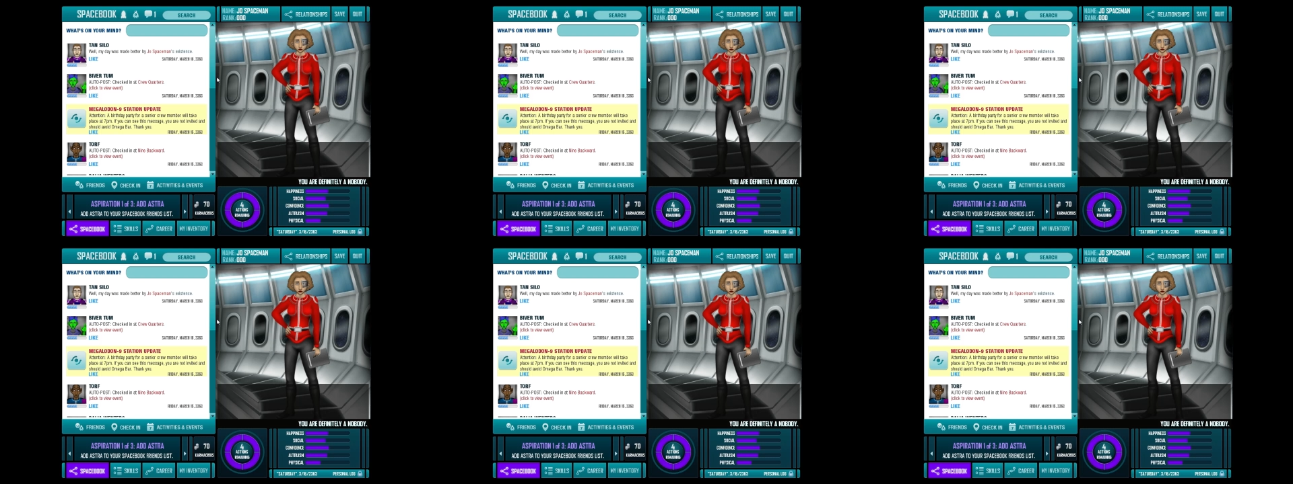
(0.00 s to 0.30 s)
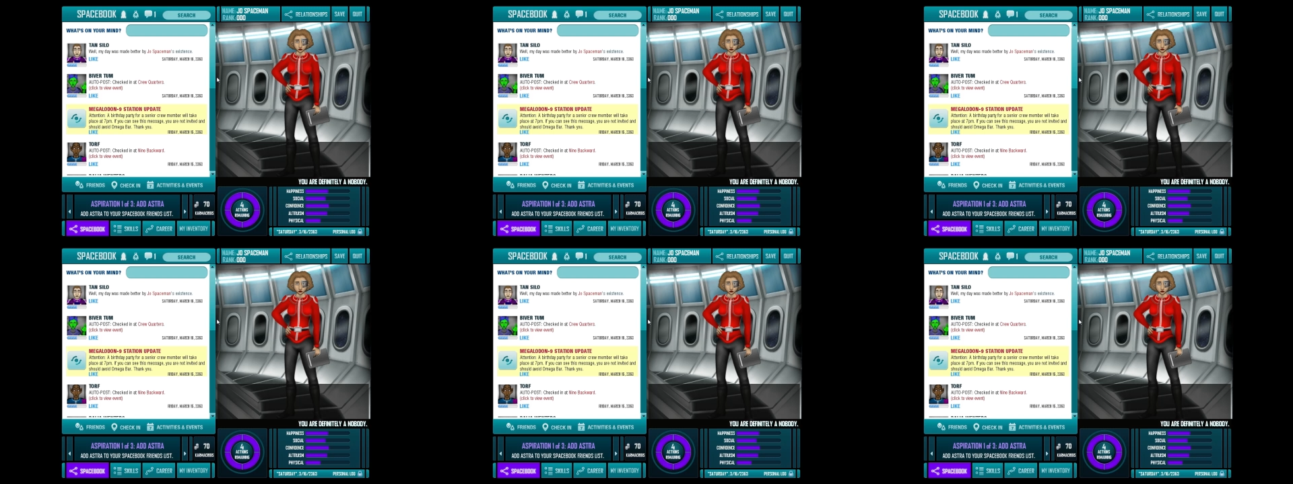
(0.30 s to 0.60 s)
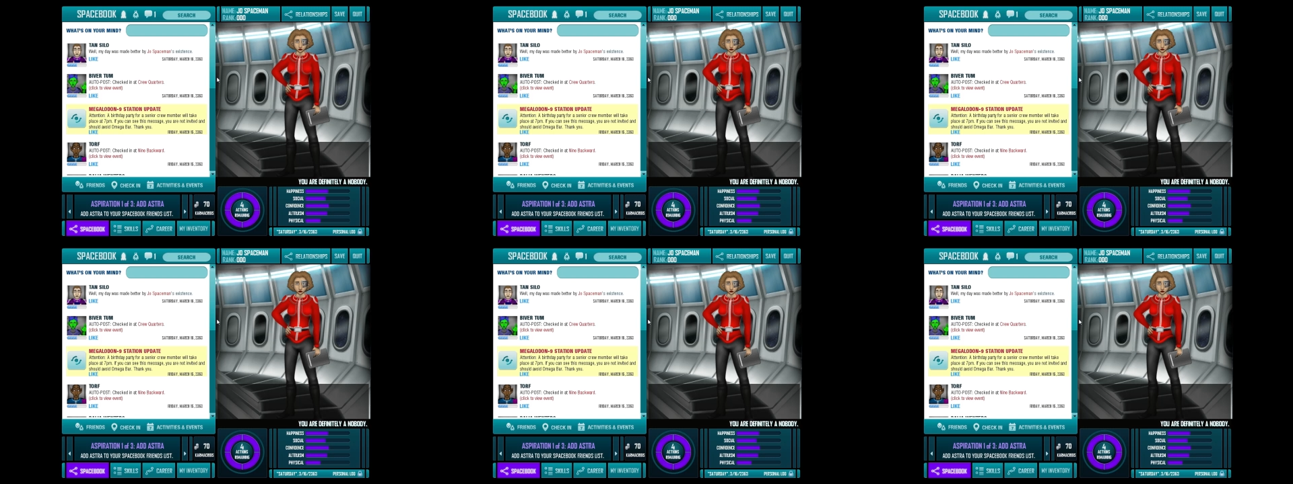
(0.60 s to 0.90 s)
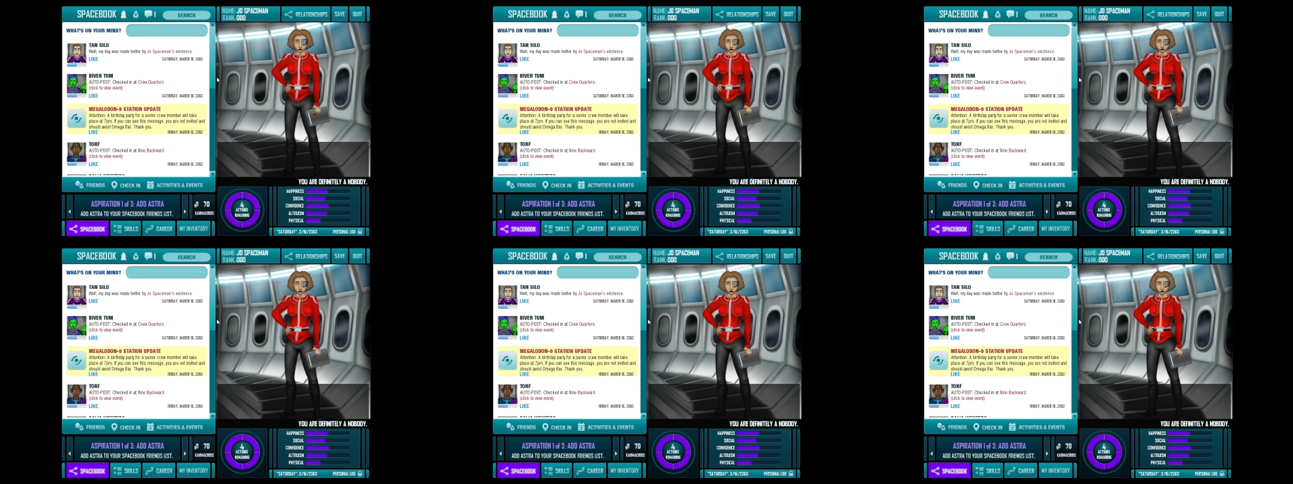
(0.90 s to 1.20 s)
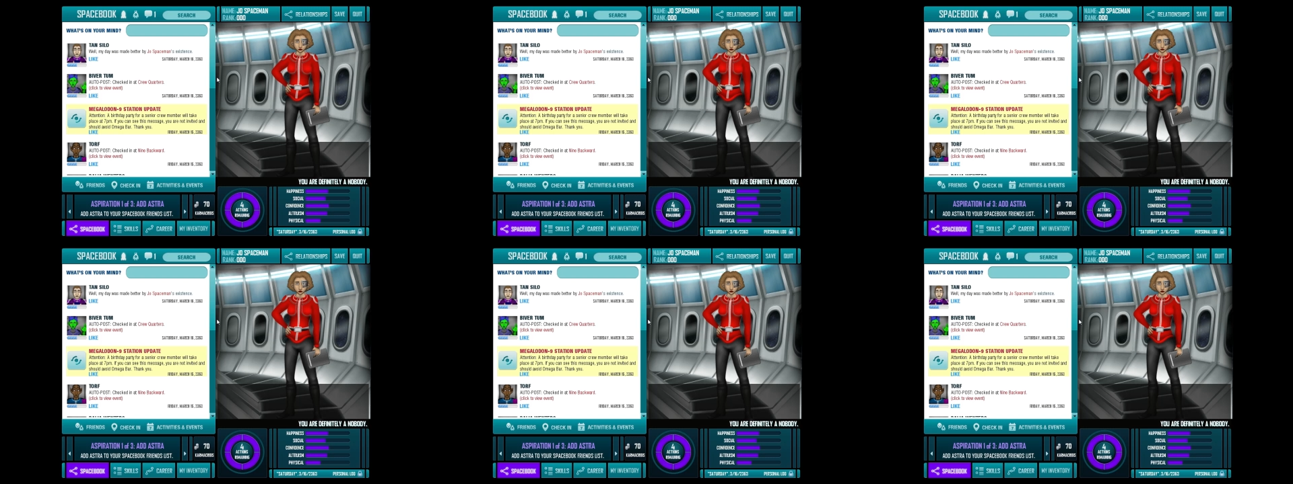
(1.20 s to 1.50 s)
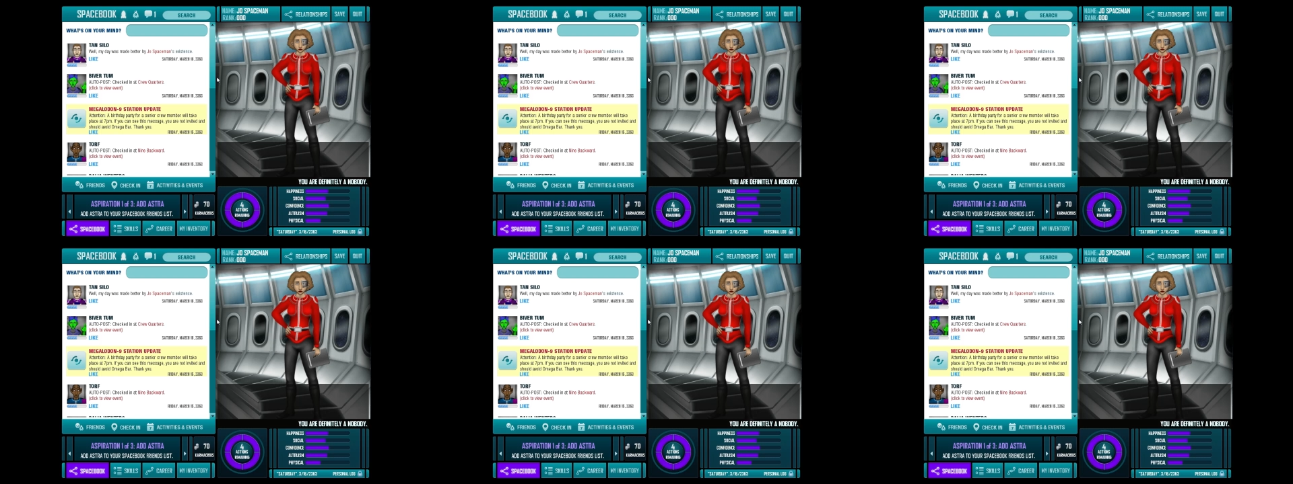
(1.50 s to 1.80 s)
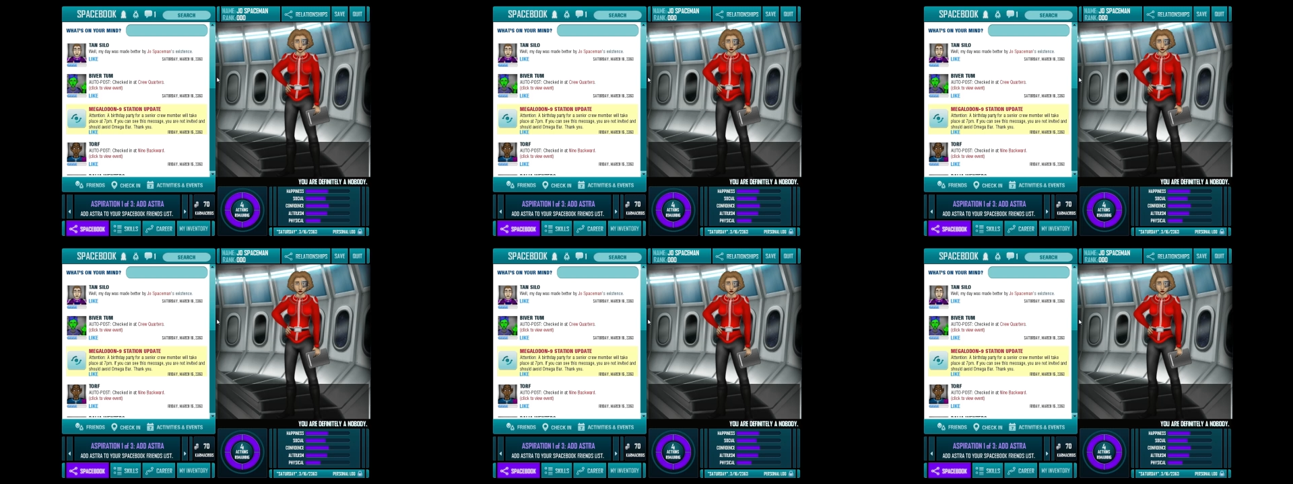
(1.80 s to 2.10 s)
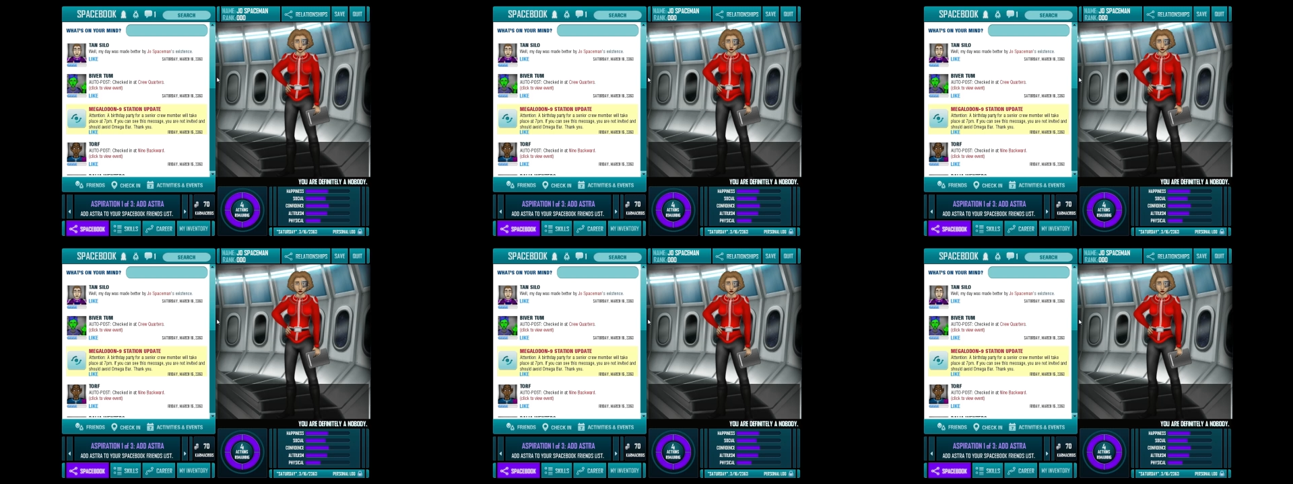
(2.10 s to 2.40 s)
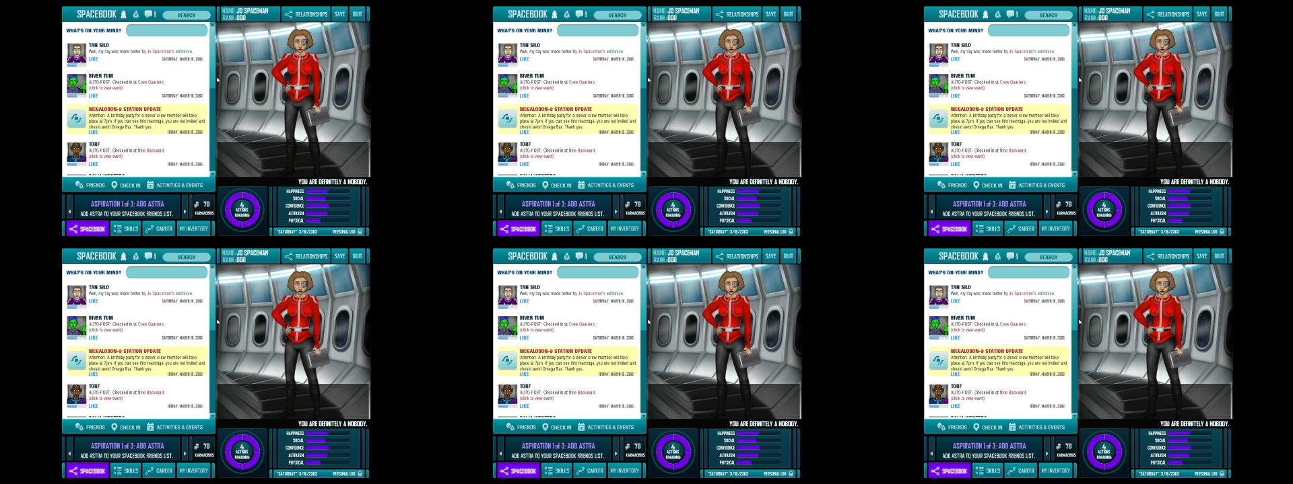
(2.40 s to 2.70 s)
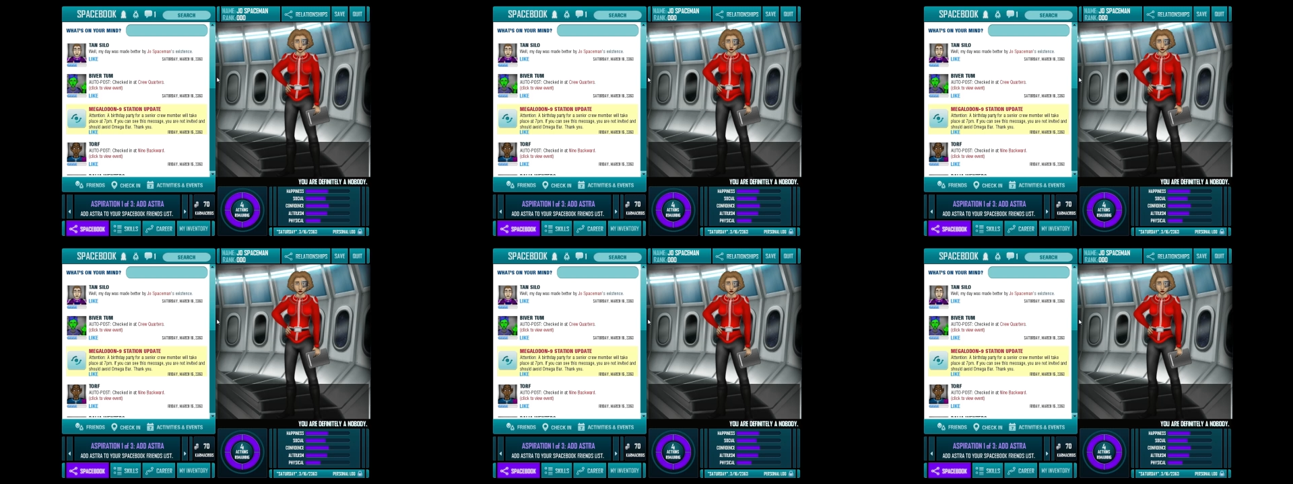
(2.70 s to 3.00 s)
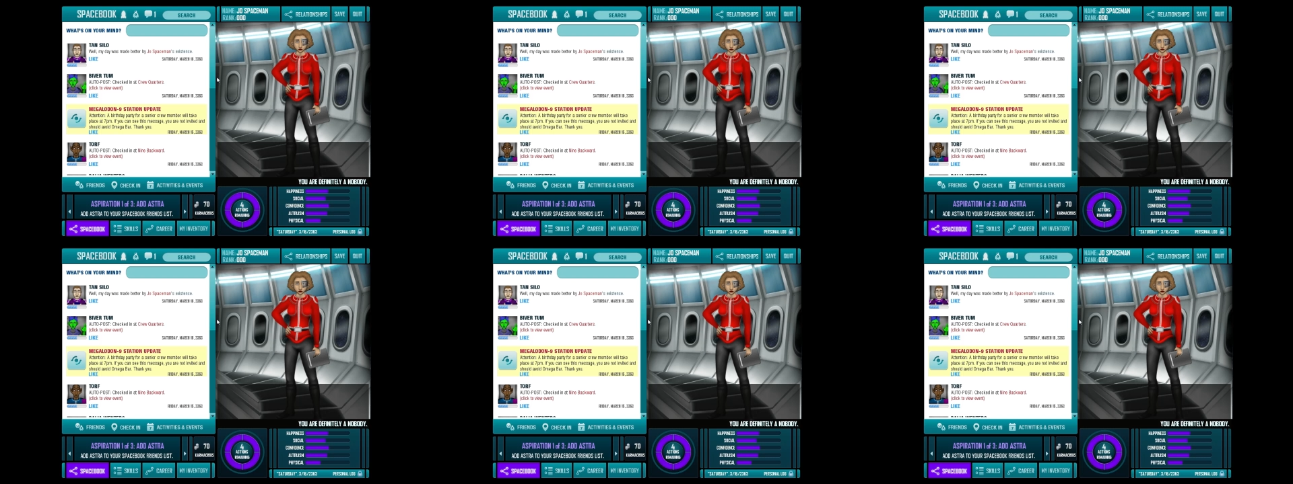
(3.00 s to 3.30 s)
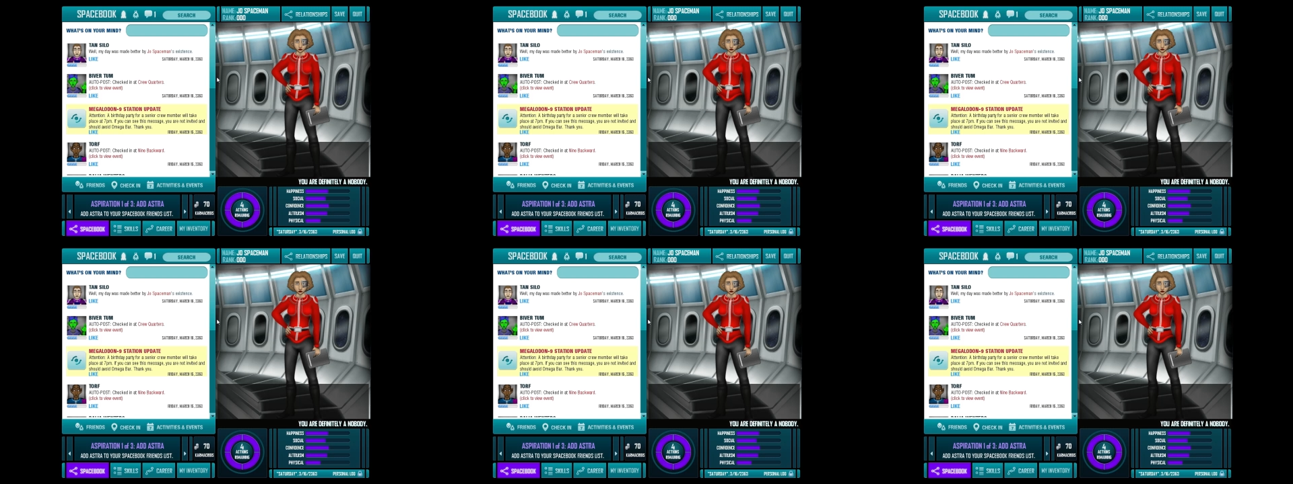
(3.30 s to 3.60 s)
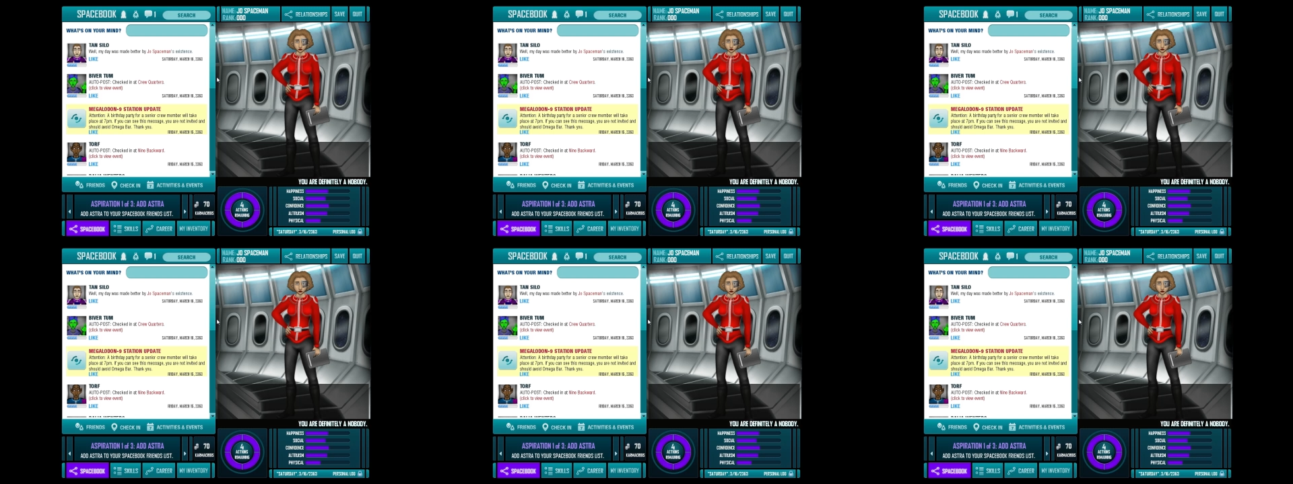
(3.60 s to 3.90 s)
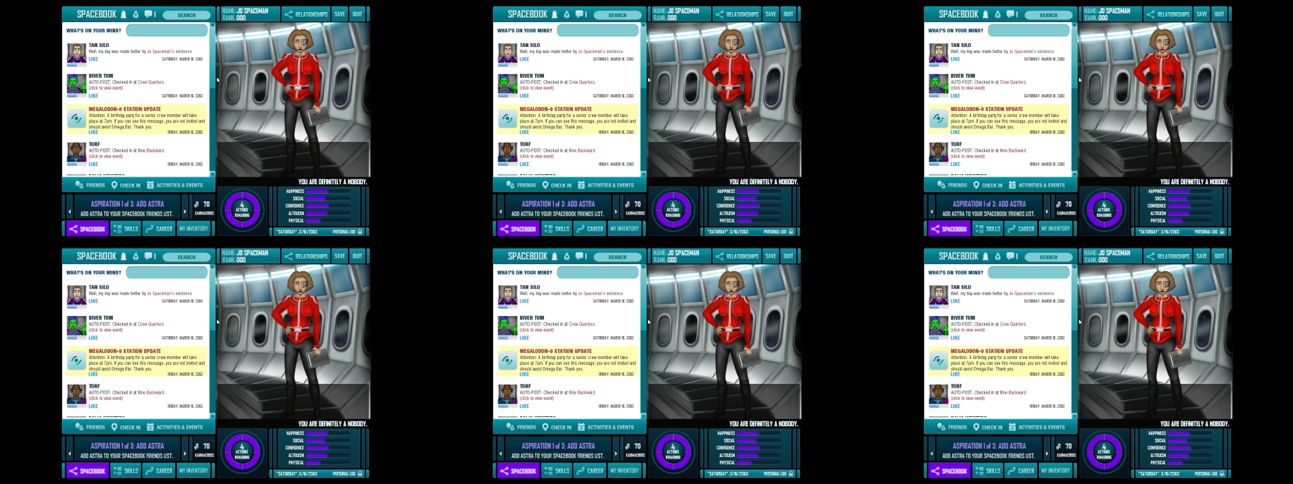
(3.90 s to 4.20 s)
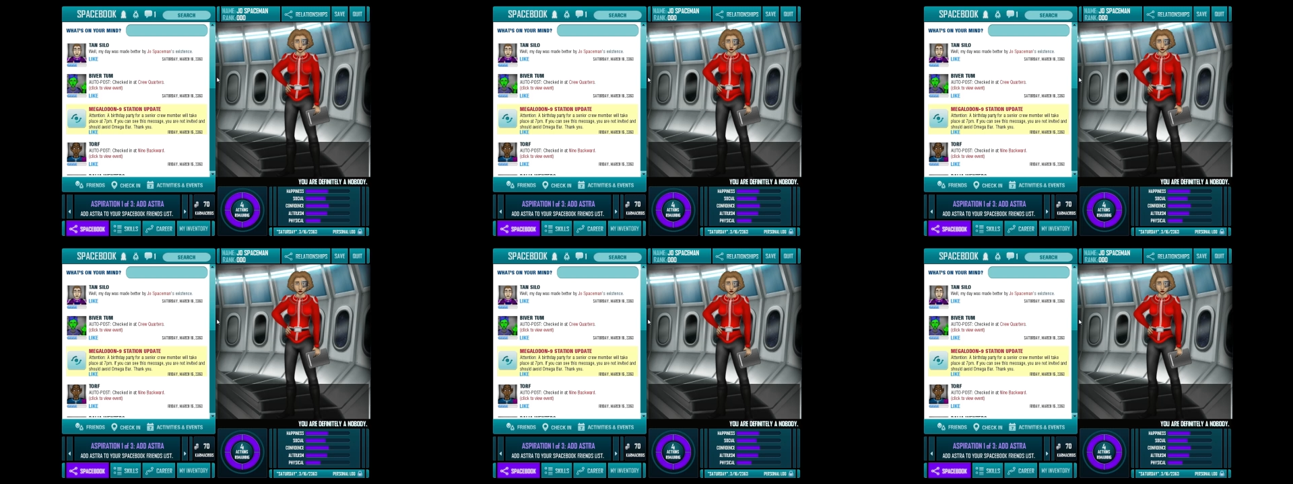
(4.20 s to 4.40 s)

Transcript: [unreadable: no face in view]